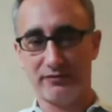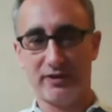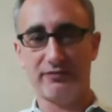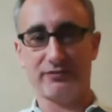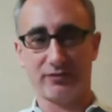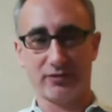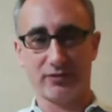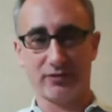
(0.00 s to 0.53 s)

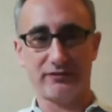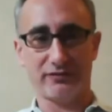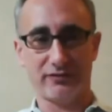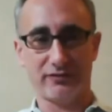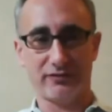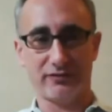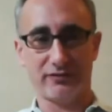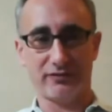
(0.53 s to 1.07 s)
prevent fraud
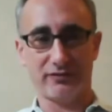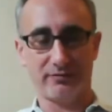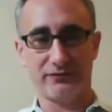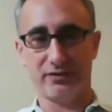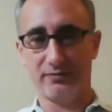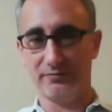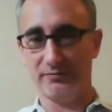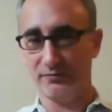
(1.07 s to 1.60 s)
from
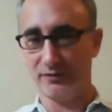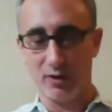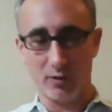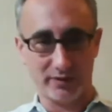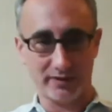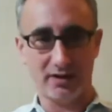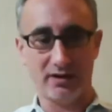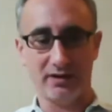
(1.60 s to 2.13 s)

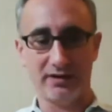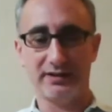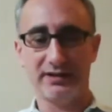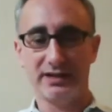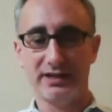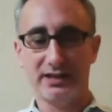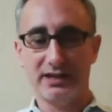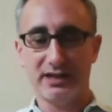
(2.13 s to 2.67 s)
going
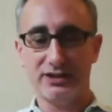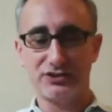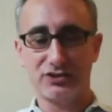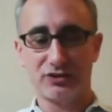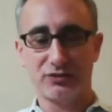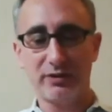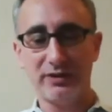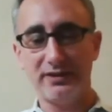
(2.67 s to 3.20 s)
on. And
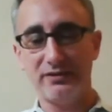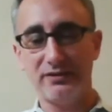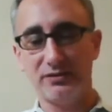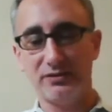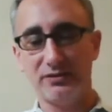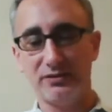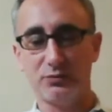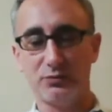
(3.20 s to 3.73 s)
so really
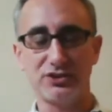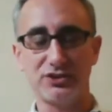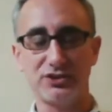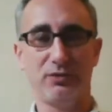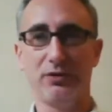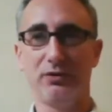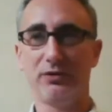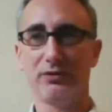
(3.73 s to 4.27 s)
these
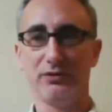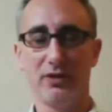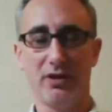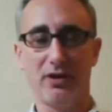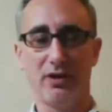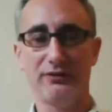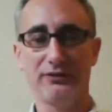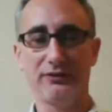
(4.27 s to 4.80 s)
whistleblower
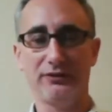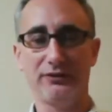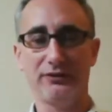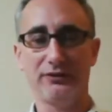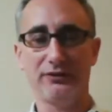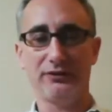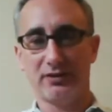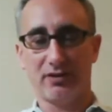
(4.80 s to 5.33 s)
laws
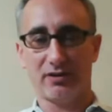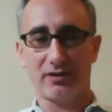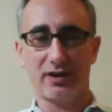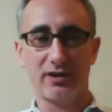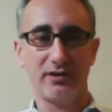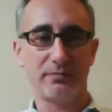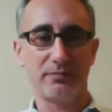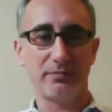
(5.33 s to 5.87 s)

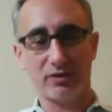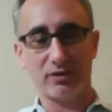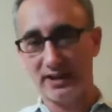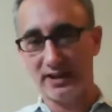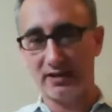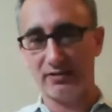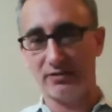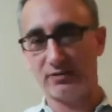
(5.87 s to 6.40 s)
are kind of
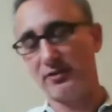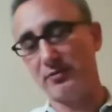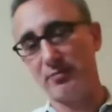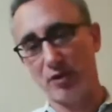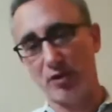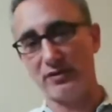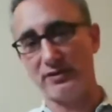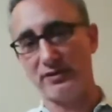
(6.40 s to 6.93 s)
broken down, or
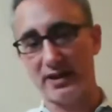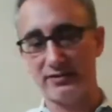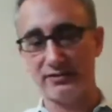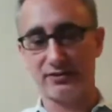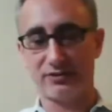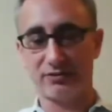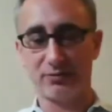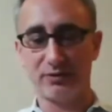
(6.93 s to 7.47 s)
they're broken
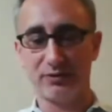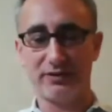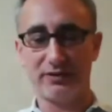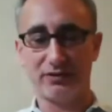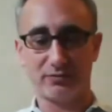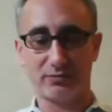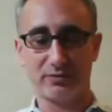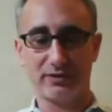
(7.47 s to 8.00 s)
down into really
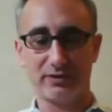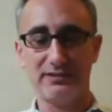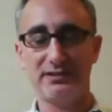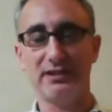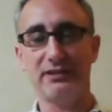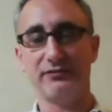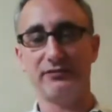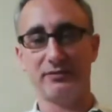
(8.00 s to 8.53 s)
three
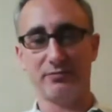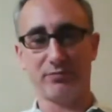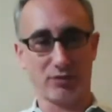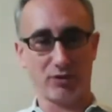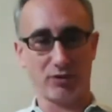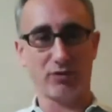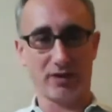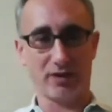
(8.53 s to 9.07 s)
different
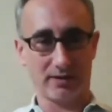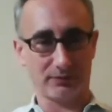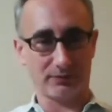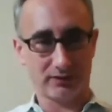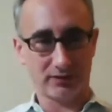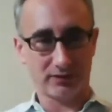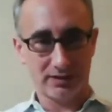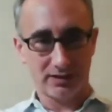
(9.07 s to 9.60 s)
programs.